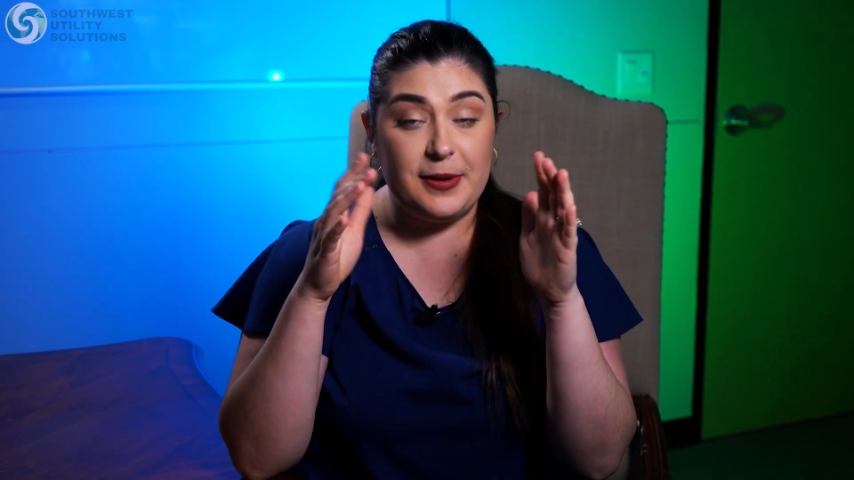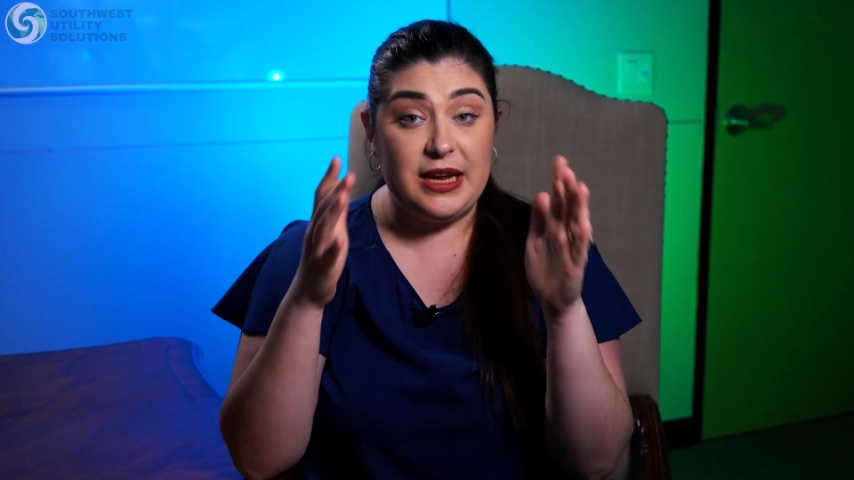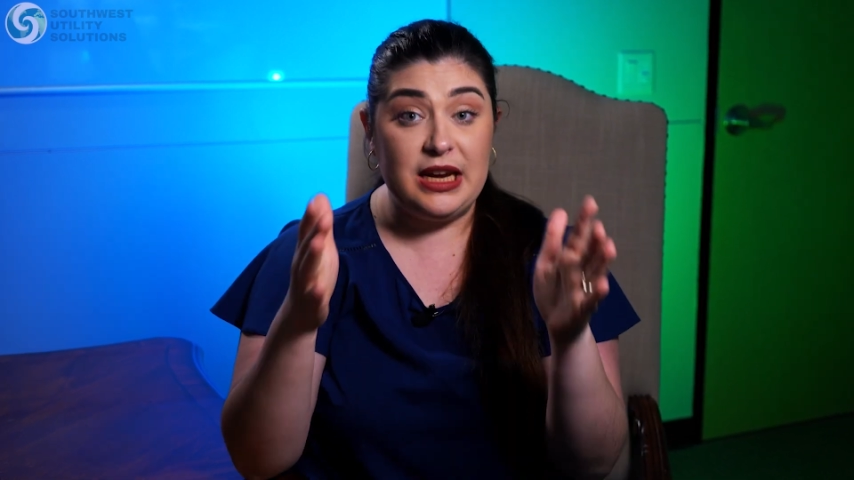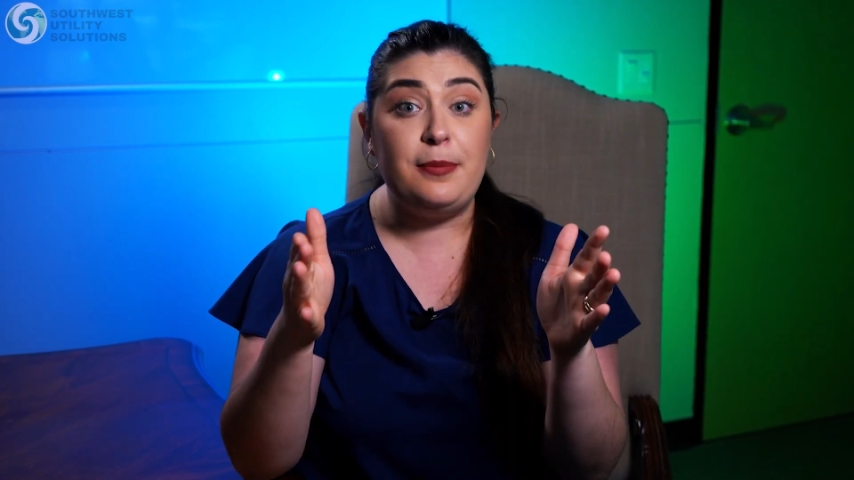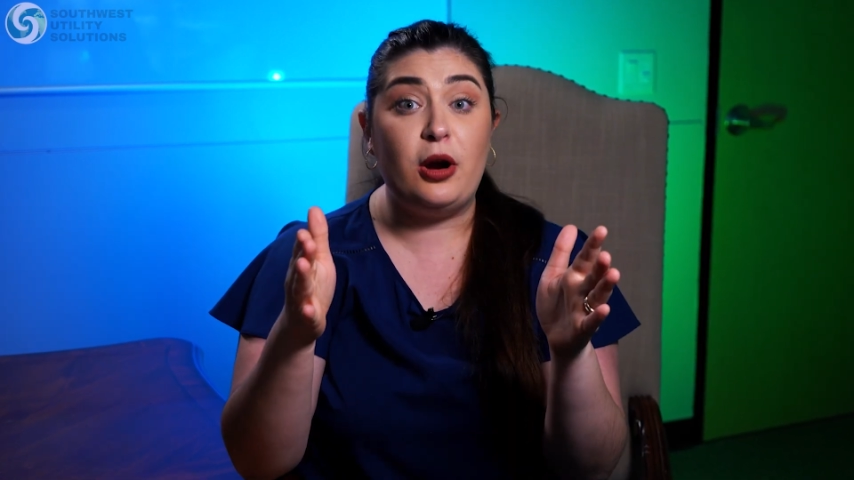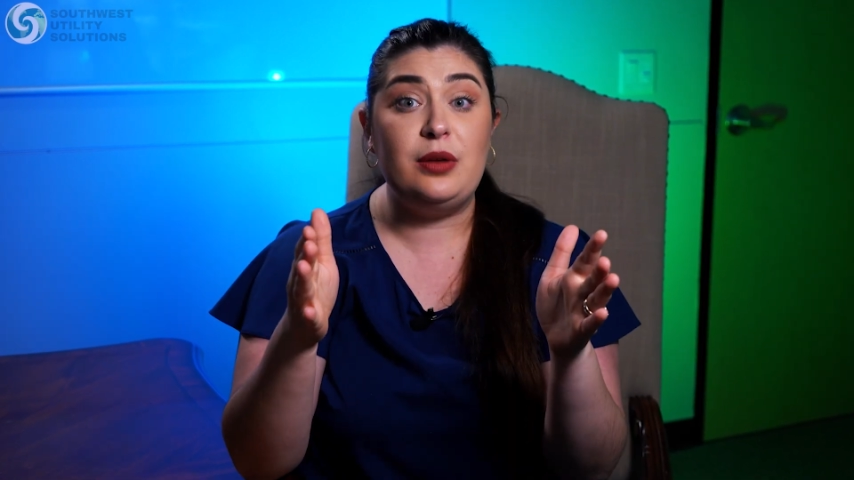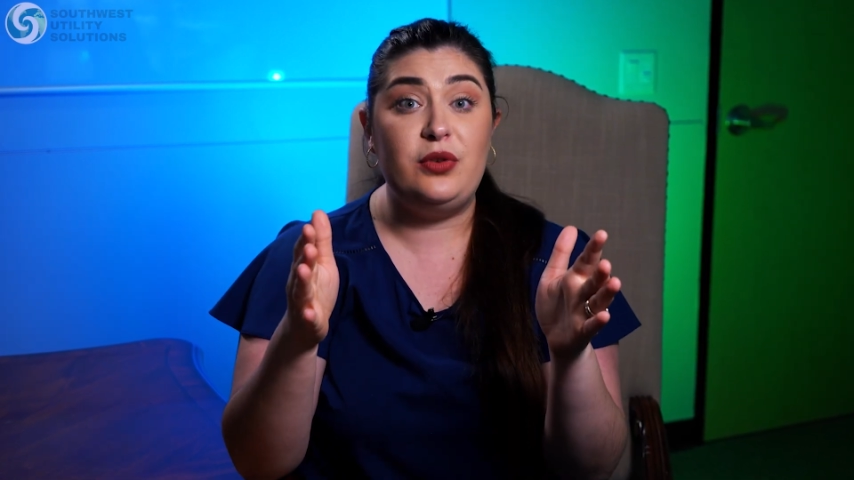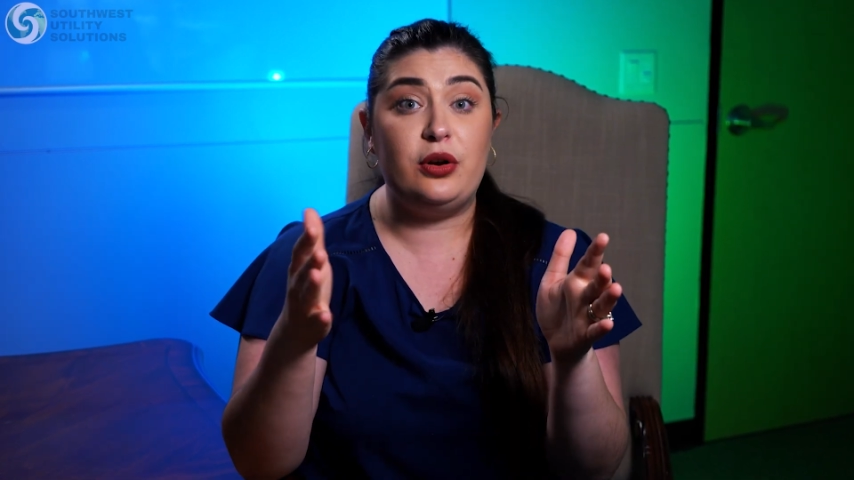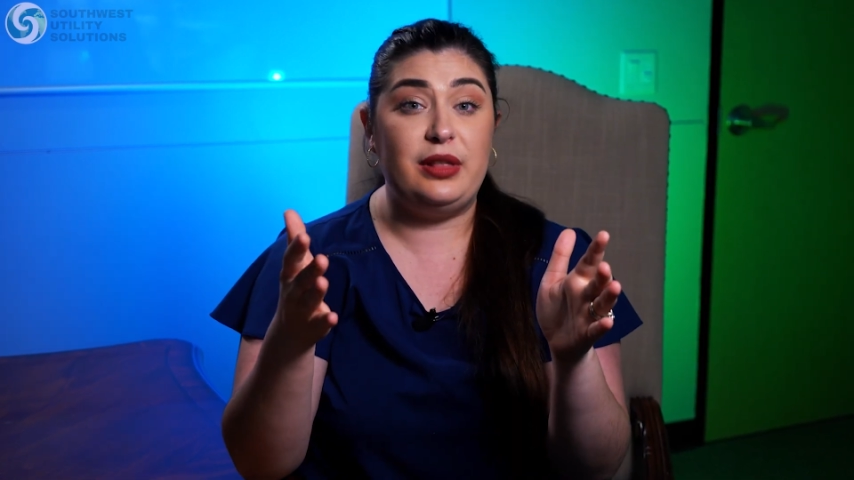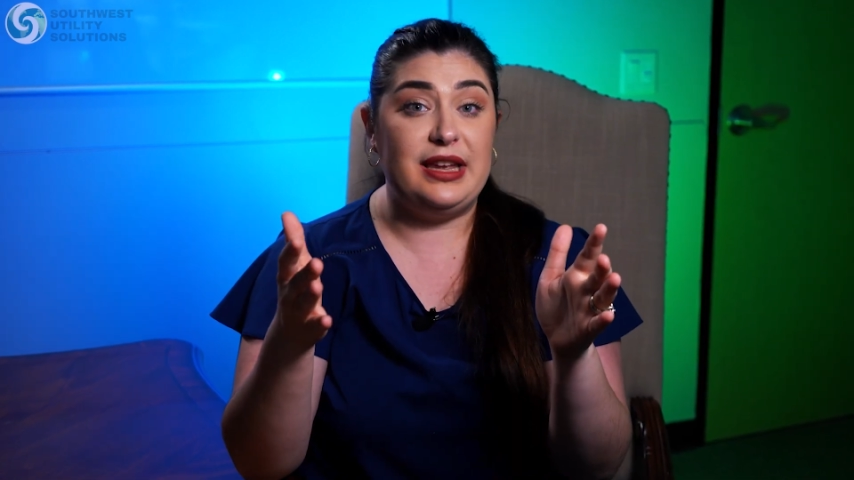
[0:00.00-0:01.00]
beginning part of
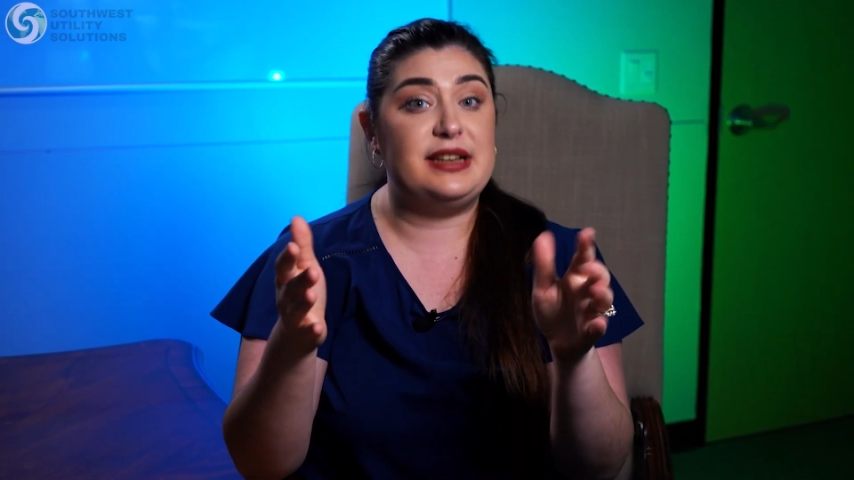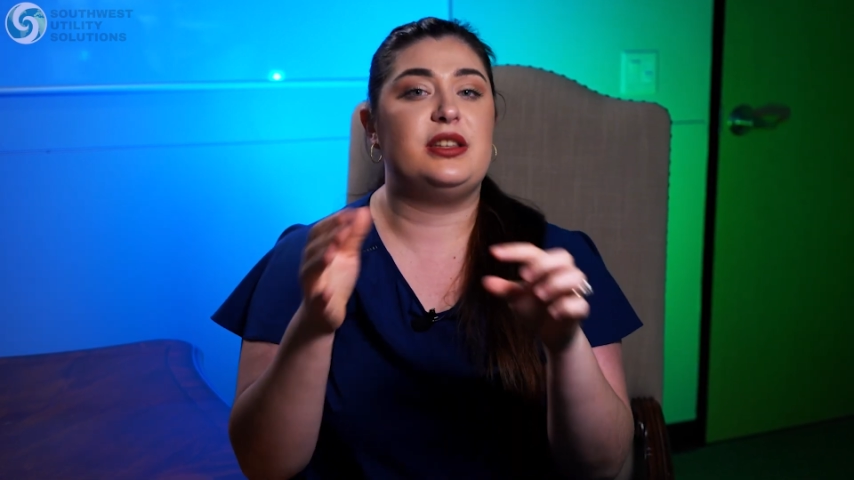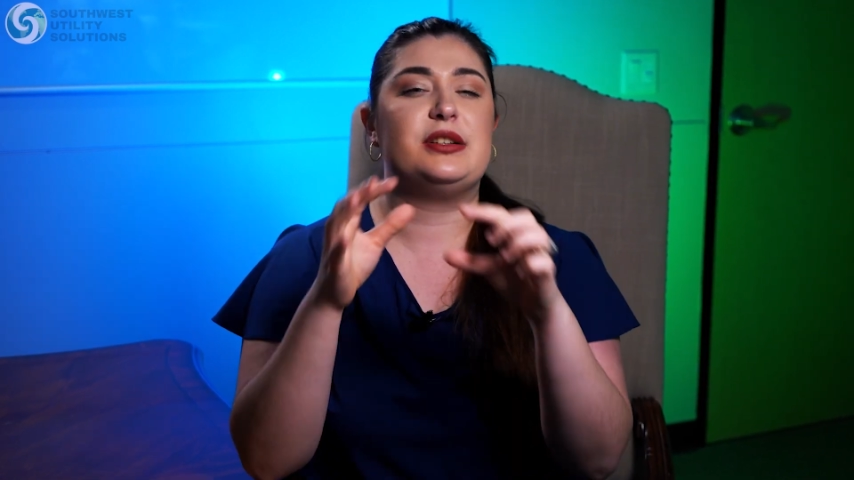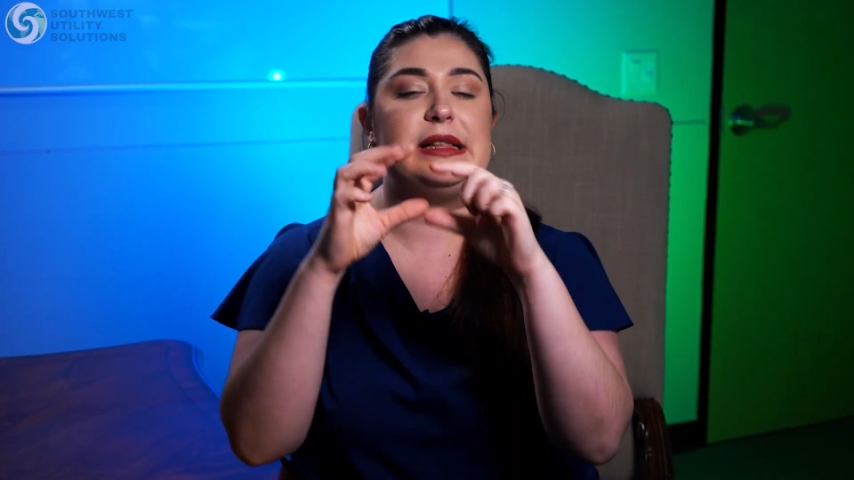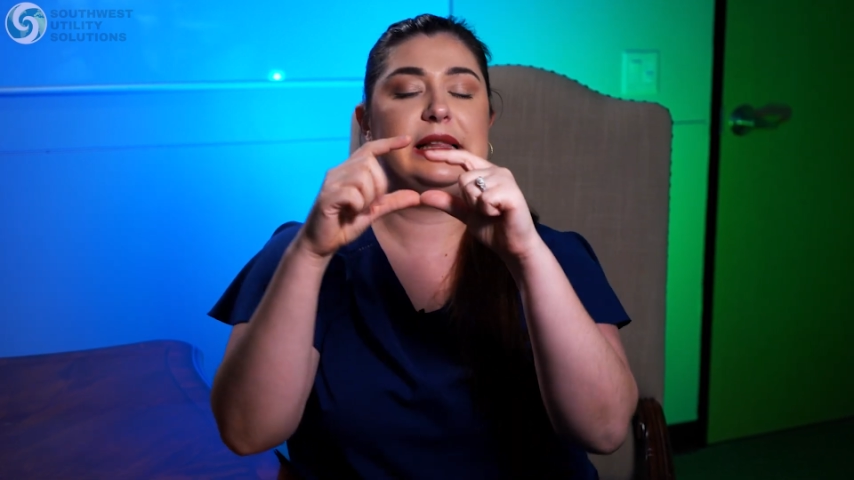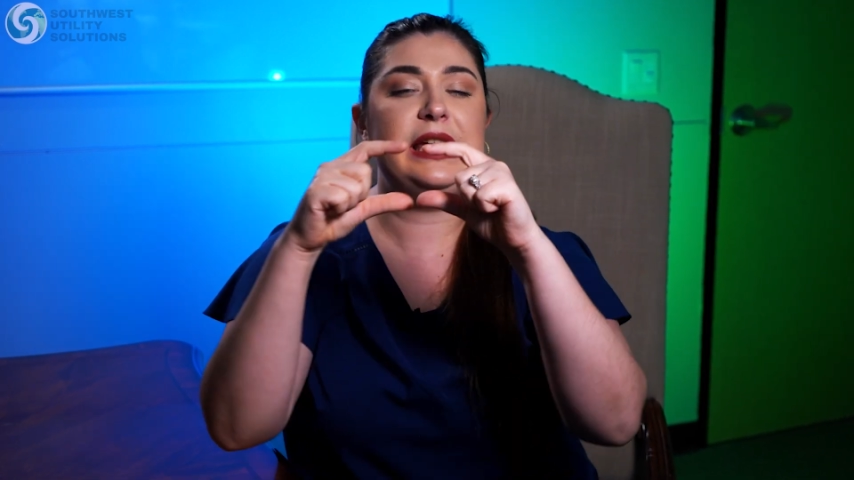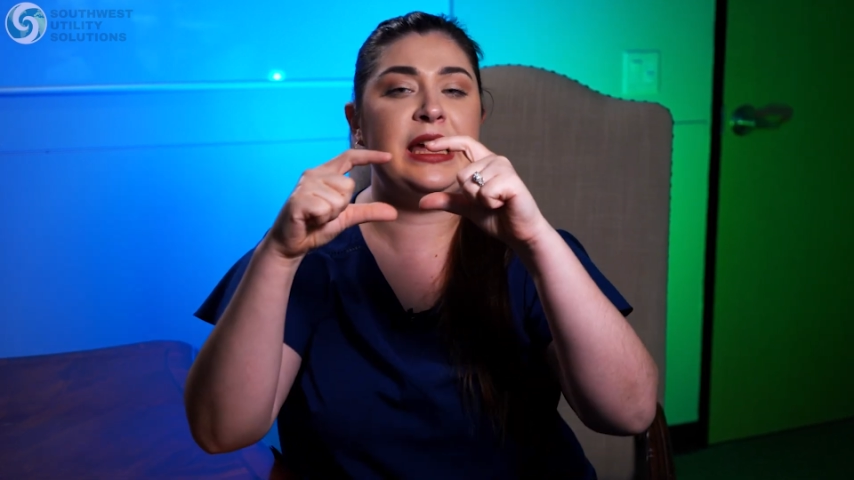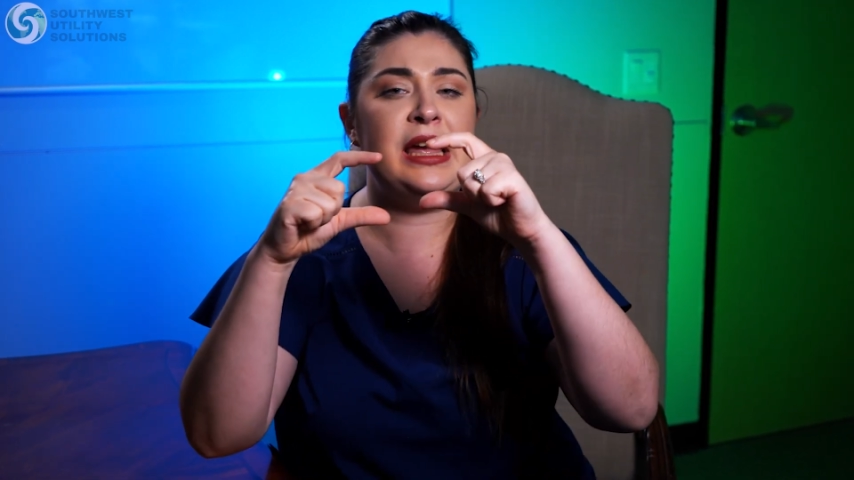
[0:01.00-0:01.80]
your lease, there's a little